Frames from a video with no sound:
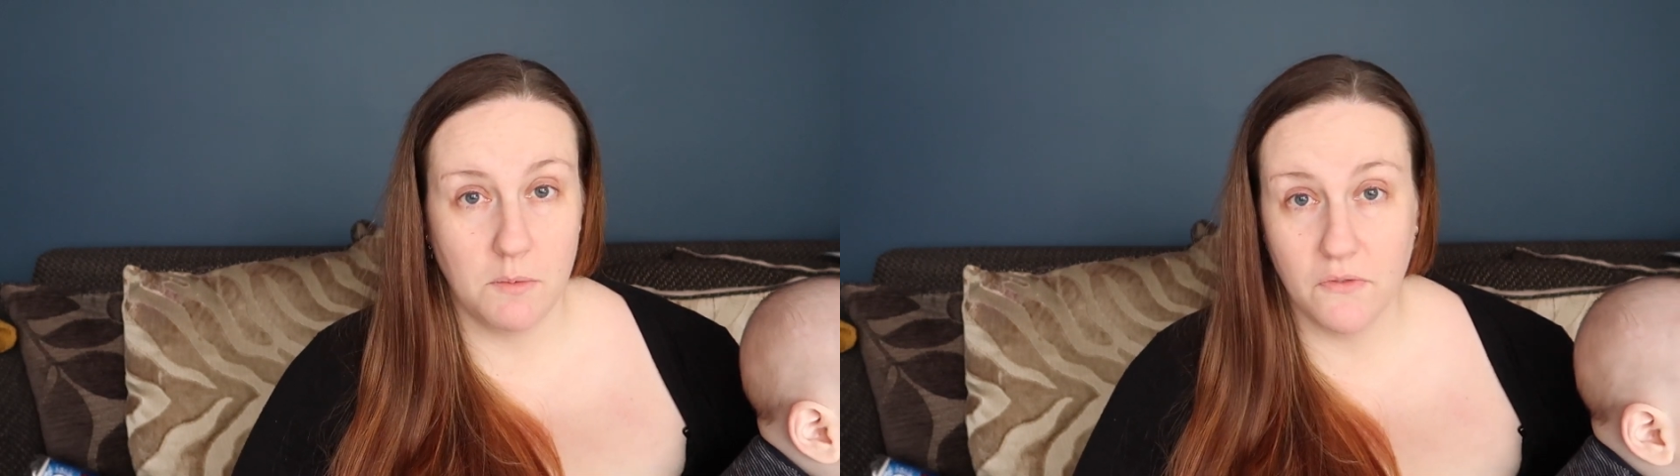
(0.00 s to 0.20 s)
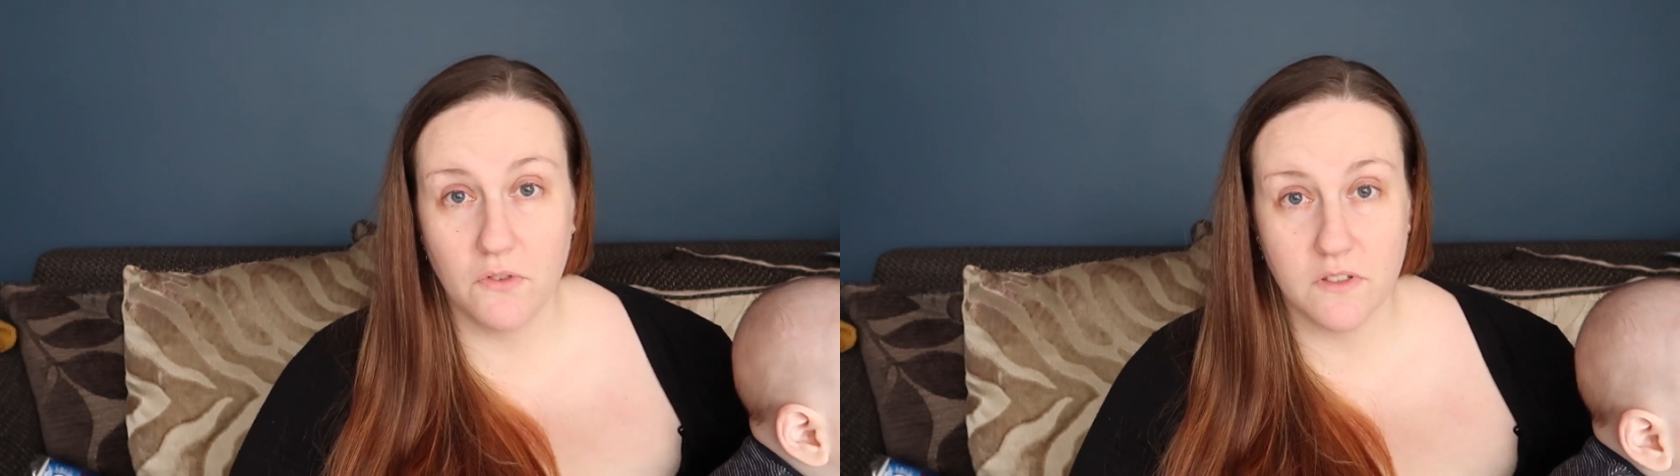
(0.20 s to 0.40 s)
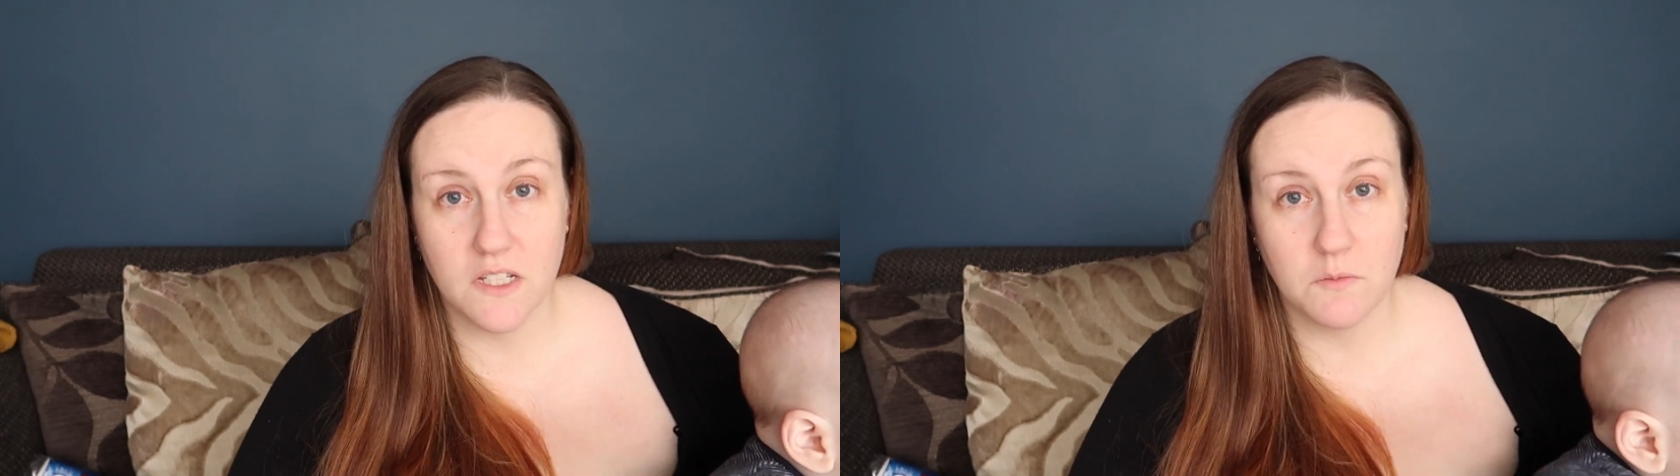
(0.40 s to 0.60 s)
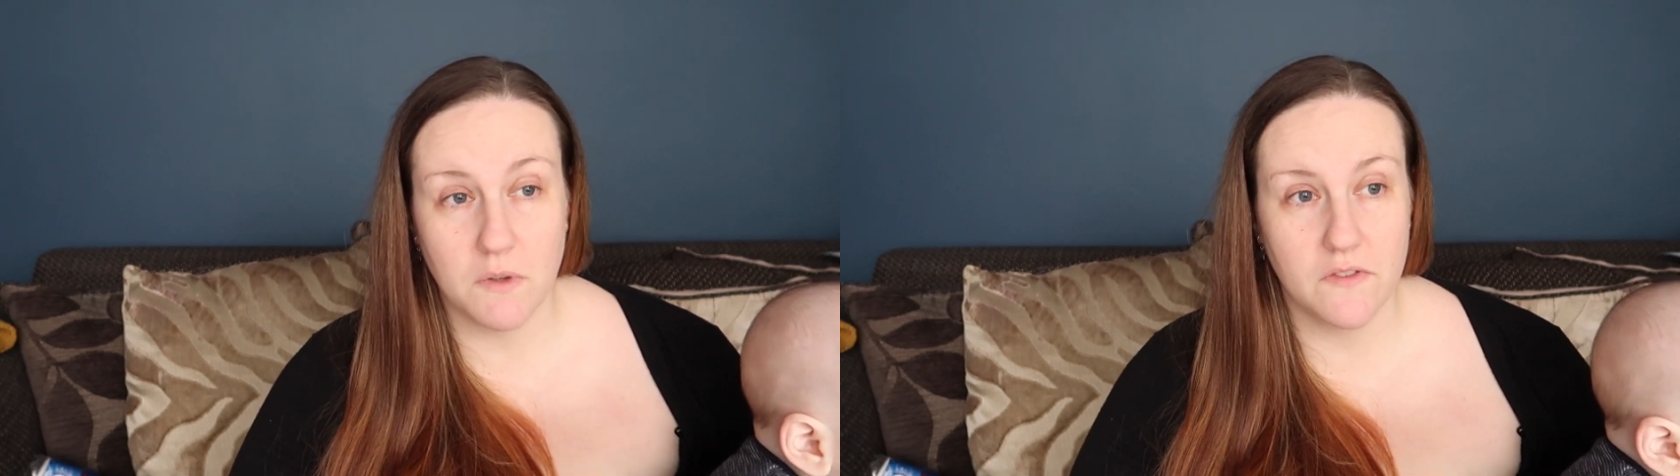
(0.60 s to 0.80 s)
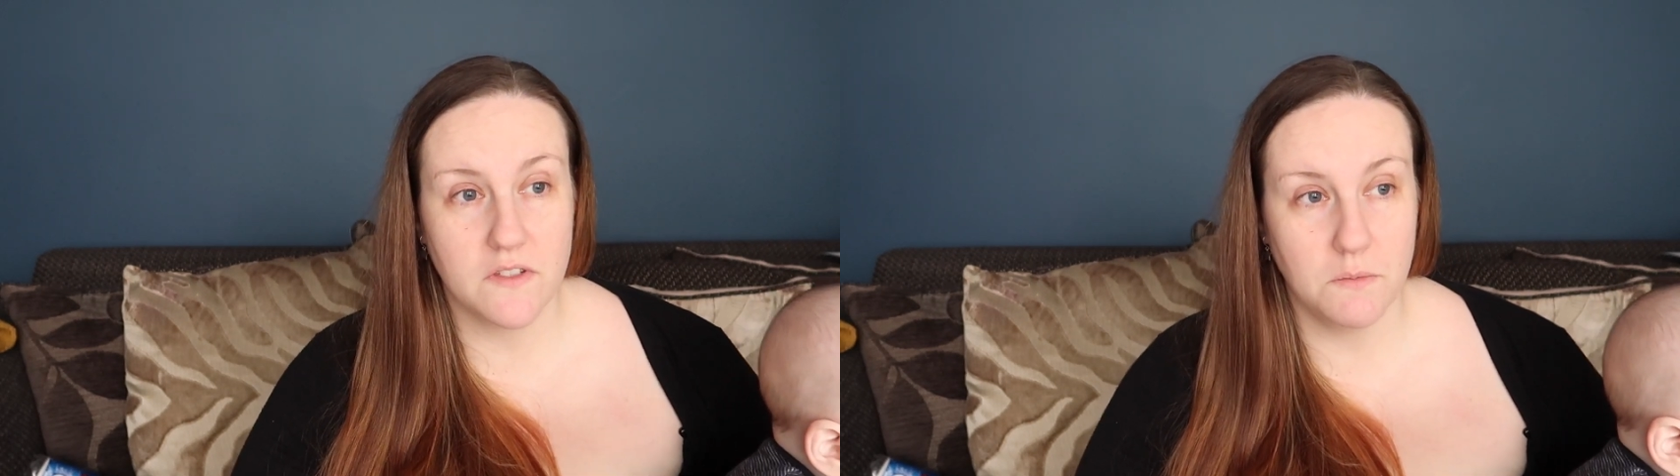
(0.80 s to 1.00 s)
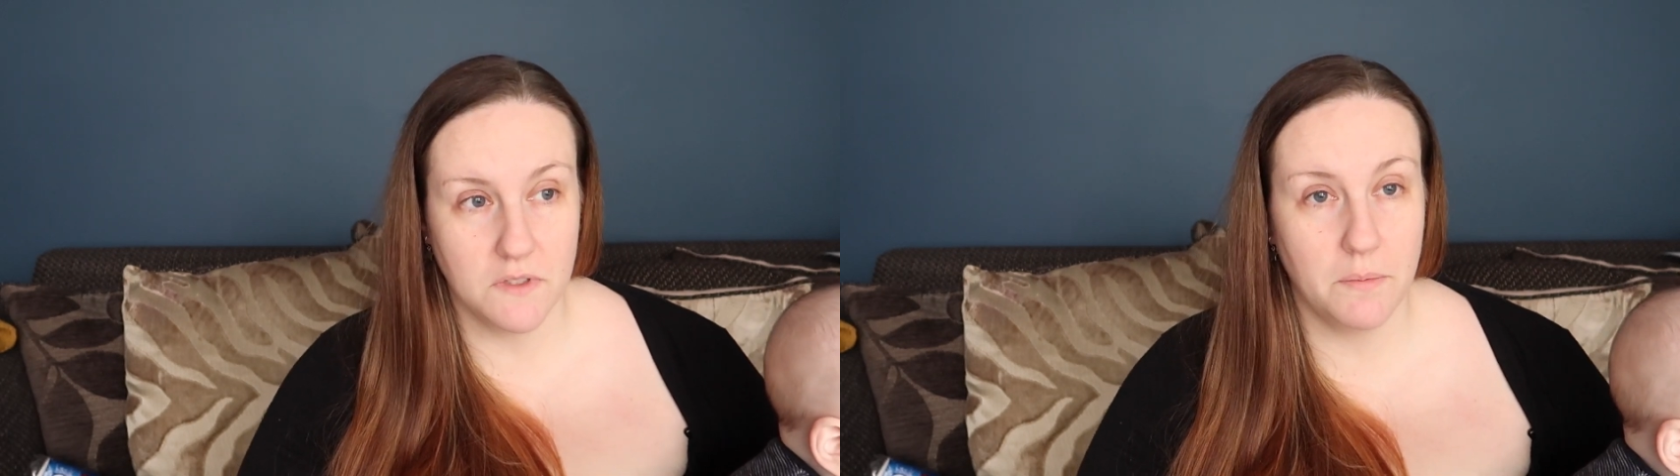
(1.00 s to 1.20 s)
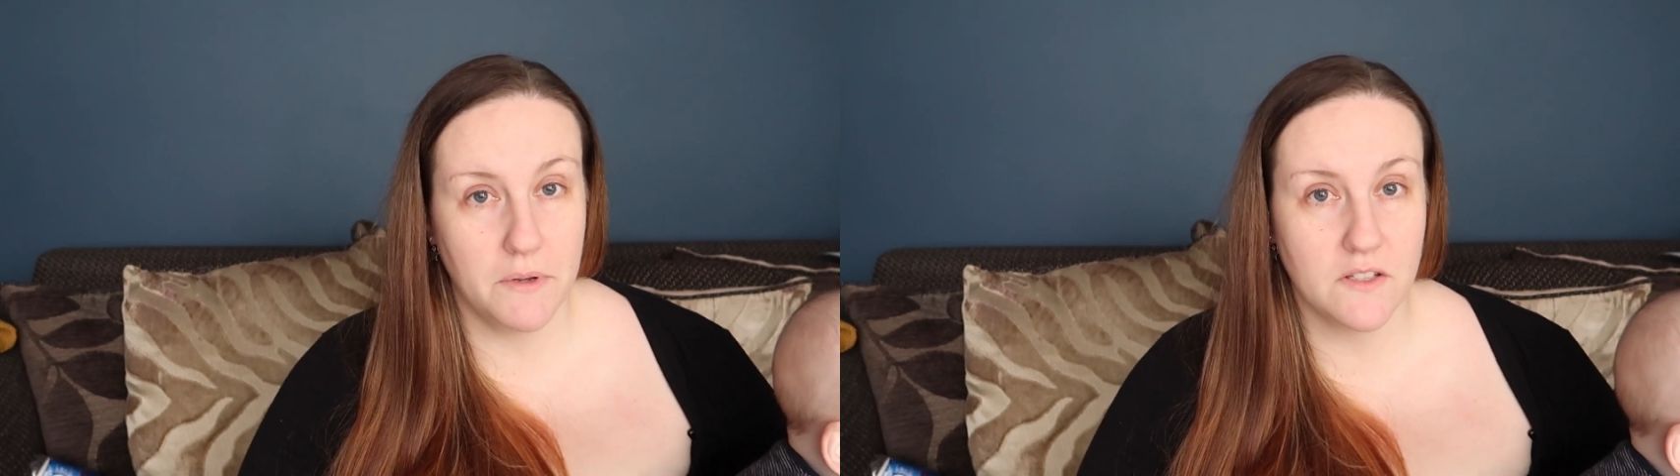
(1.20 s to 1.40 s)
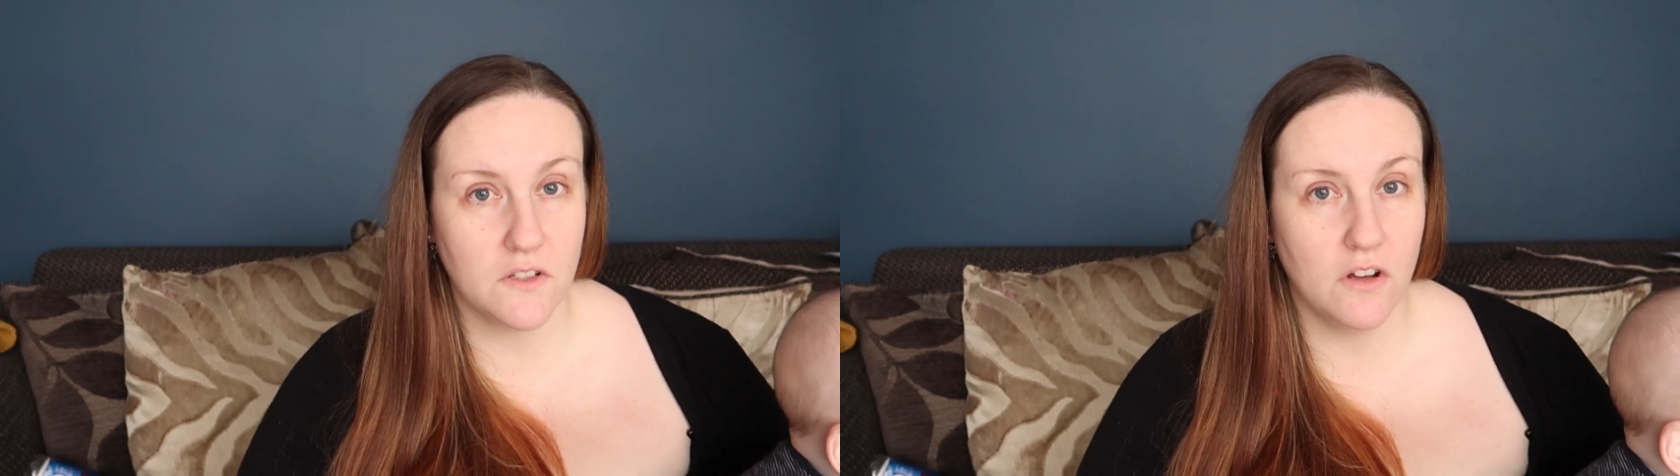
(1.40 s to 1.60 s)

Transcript: Before 6 months, he was up in his